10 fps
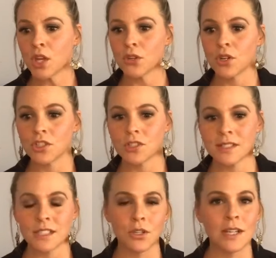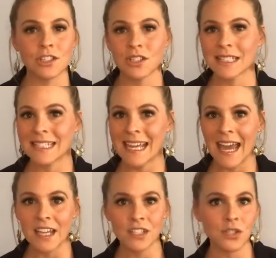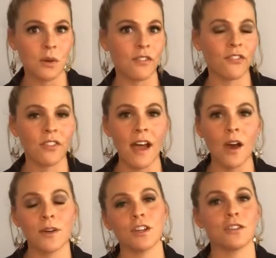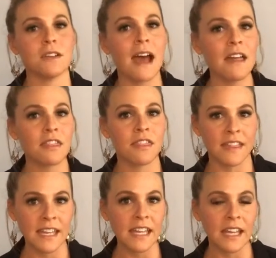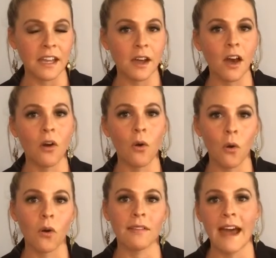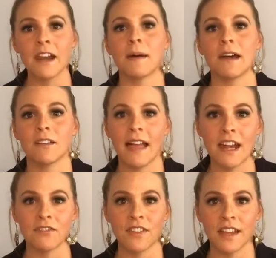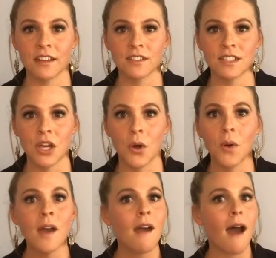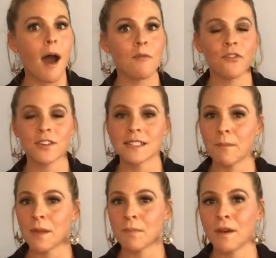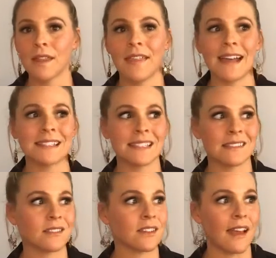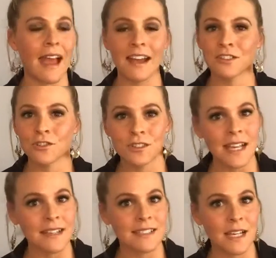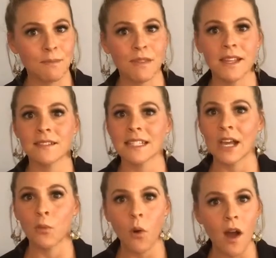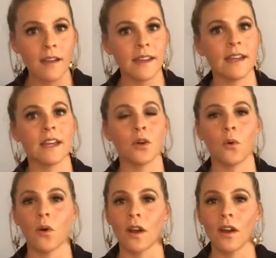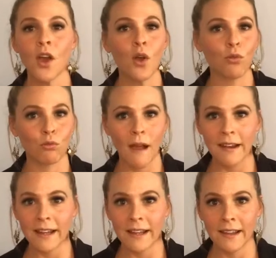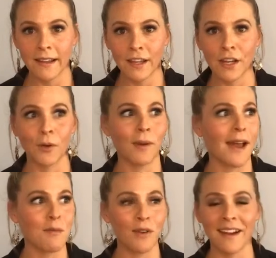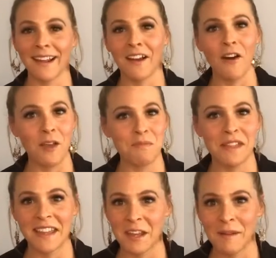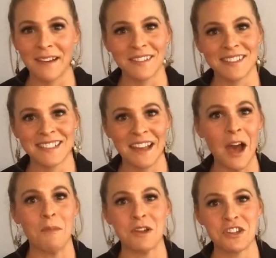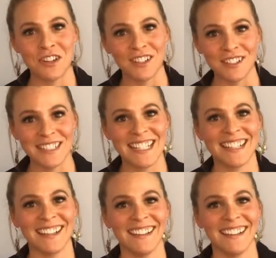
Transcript: you can just get into a flow and you're not thinking a whole lot about a lot of things. So for some people, that's exercise type things like walking or running. When I'm running, all I'm thinking about is how much it hurts.